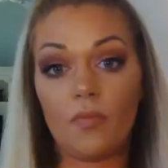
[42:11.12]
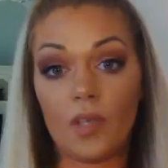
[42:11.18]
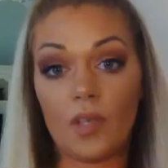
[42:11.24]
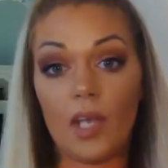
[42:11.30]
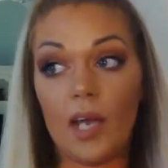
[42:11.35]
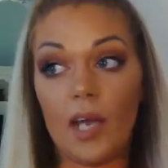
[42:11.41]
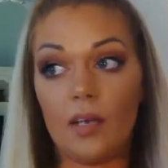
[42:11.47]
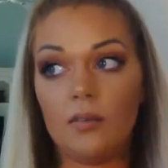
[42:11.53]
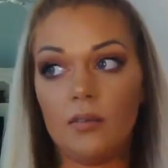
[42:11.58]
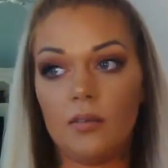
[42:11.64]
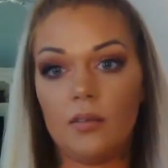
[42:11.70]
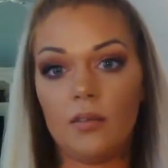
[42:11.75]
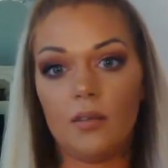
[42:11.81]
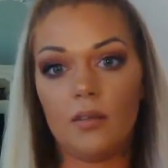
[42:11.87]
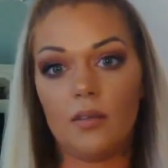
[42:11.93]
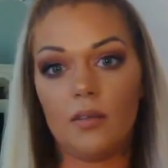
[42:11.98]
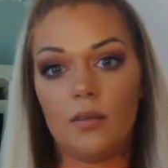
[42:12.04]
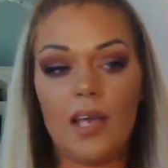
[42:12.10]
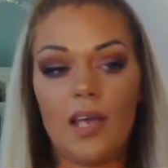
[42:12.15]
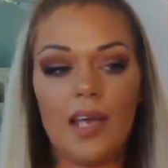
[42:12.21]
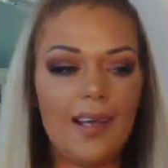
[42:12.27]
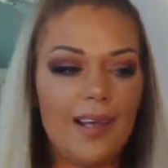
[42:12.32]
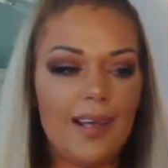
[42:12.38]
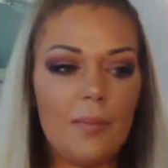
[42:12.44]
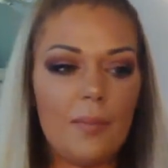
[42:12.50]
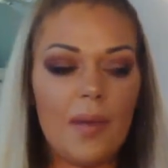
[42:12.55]
Yeah.
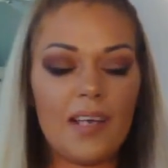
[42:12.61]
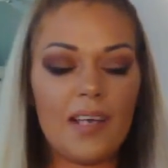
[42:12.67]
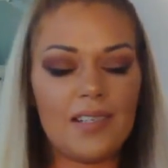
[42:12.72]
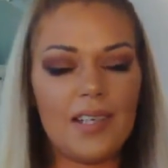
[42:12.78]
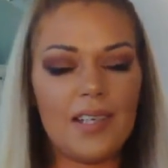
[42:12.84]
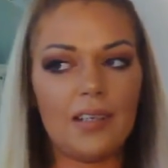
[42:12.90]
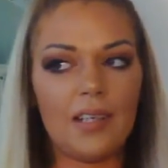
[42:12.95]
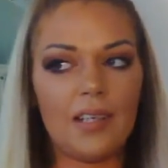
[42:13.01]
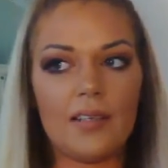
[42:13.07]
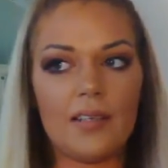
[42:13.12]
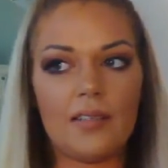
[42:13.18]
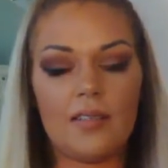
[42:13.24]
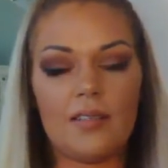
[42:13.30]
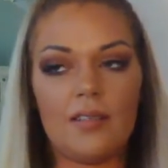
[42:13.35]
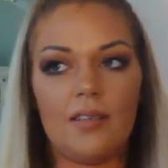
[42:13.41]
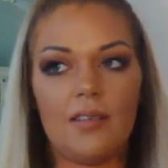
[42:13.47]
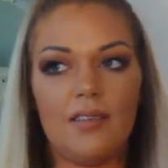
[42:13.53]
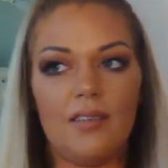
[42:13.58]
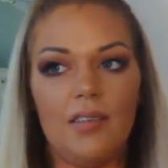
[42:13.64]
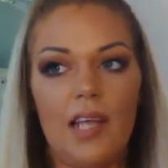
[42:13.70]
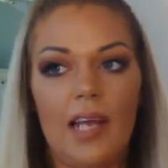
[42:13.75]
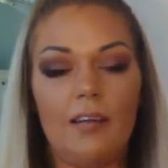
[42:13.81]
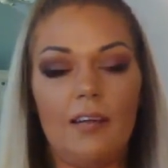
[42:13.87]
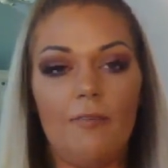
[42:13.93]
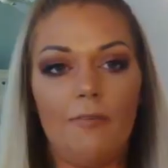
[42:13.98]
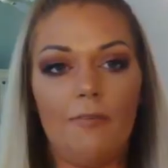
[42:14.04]
And it makes it less
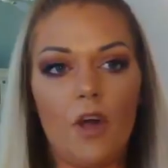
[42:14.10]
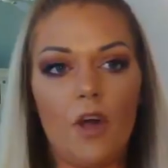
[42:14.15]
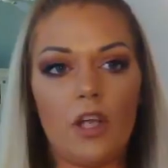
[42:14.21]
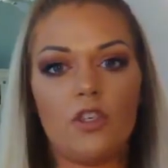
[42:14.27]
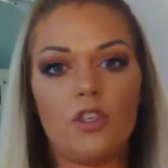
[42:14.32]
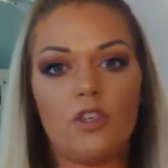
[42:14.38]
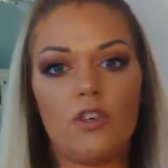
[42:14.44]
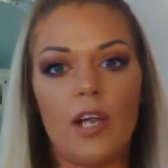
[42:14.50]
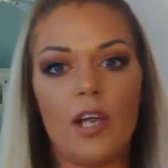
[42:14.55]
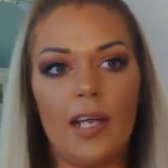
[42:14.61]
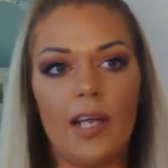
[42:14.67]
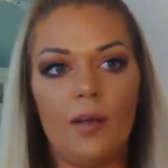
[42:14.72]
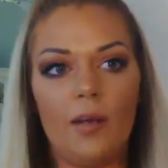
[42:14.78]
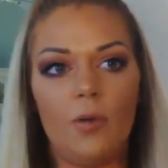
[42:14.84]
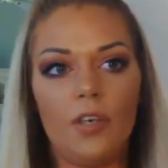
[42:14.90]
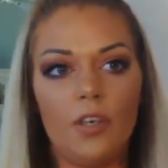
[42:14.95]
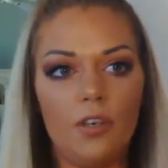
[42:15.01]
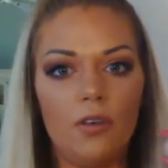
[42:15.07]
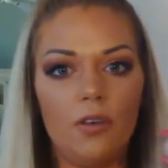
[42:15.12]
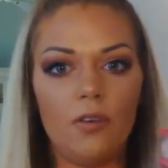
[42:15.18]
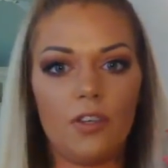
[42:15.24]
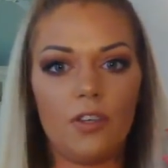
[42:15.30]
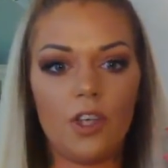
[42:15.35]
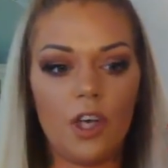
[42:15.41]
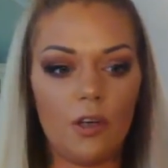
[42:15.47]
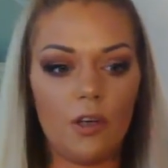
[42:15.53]
like frustrating when you
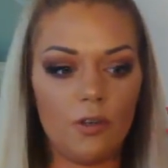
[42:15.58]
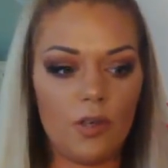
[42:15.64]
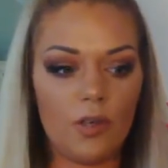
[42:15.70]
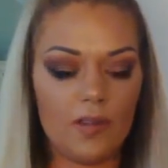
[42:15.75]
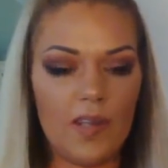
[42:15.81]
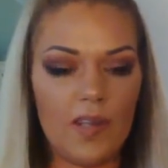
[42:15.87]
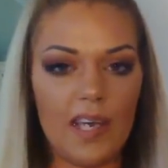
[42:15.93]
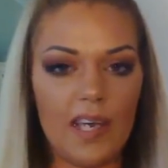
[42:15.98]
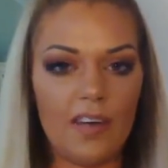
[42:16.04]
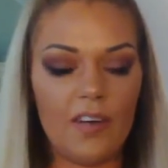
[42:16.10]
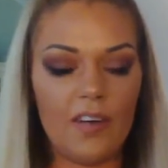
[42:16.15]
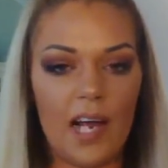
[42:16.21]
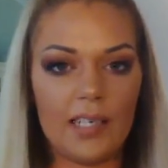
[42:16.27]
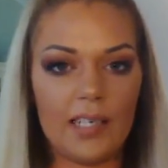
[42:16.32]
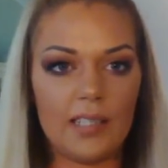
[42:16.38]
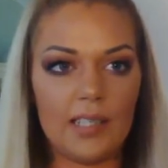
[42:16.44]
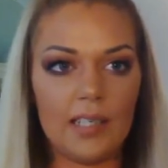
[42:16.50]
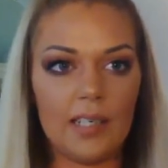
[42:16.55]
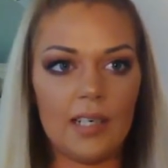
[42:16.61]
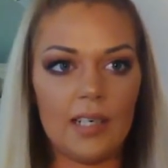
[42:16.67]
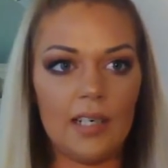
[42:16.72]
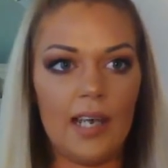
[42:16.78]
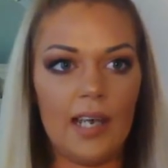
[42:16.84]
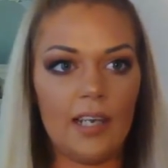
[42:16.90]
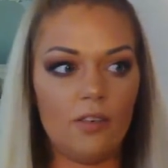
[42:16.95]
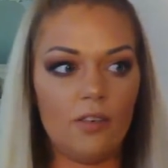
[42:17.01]
you know you can think of an
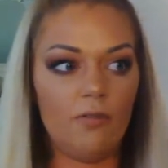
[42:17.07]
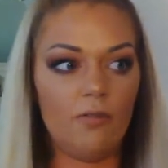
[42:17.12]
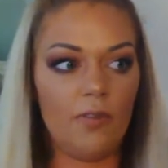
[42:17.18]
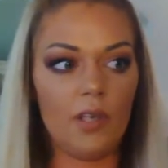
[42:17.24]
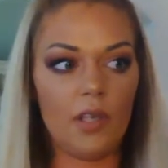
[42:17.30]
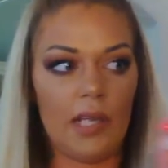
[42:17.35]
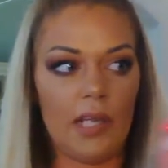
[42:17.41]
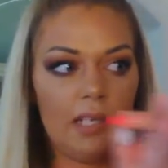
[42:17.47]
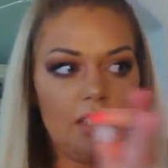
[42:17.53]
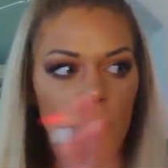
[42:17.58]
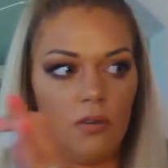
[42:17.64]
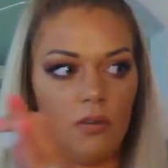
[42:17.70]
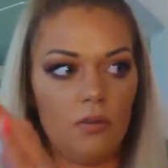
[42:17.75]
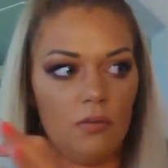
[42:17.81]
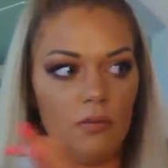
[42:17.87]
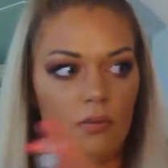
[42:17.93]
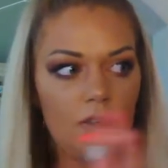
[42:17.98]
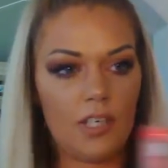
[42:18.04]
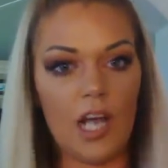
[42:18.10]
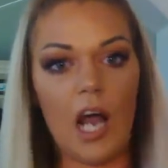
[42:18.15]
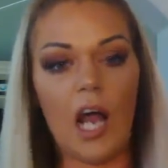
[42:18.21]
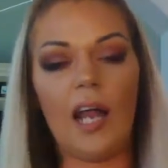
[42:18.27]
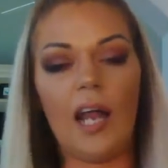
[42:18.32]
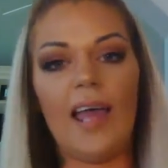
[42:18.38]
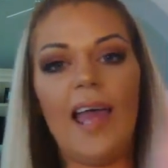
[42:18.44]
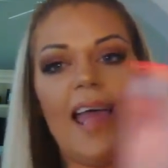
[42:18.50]
idea and you feel like you
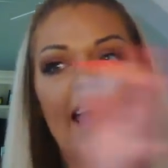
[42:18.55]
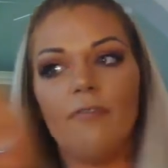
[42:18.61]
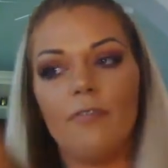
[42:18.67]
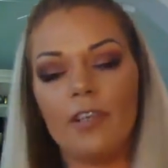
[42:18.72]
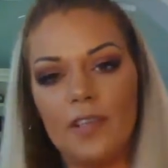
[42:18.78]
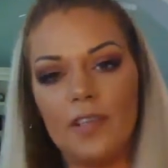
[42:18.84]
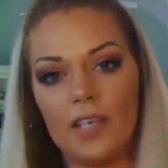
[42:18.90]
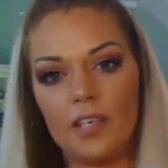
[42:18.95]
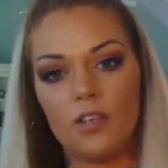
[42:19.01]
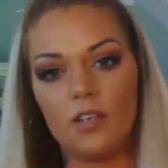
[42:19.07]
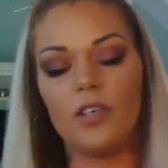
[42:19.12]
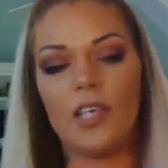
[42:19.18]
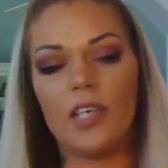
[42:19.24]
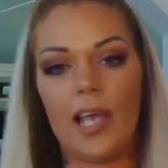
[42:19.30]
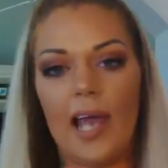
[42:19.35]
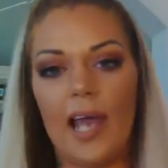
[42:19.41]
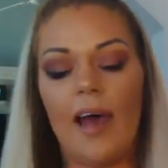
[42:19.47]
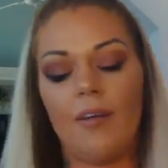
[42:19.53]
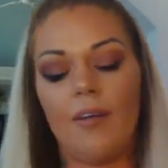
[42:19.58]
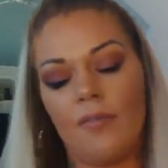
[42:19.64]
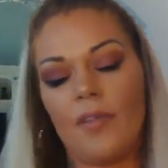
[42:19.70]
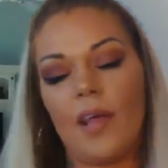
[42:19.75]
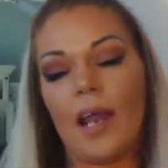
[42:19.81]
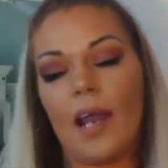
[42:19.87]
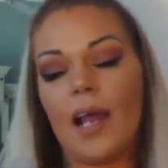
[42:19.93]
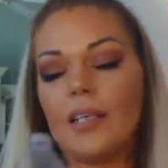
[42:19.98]
got everything you can get out of
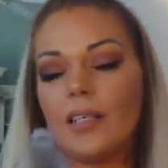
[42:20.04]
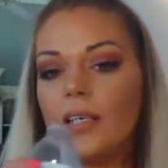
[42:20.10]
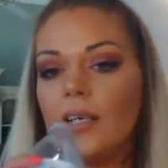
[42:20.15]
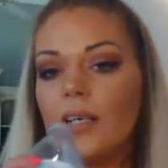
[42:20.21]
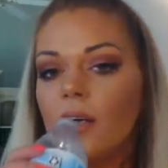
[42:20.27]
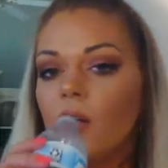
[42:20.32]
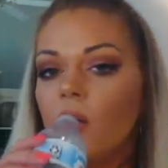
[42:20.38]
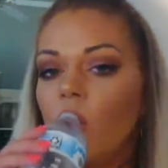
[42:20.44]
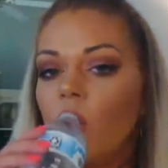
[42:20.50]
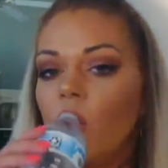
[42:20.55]
that idea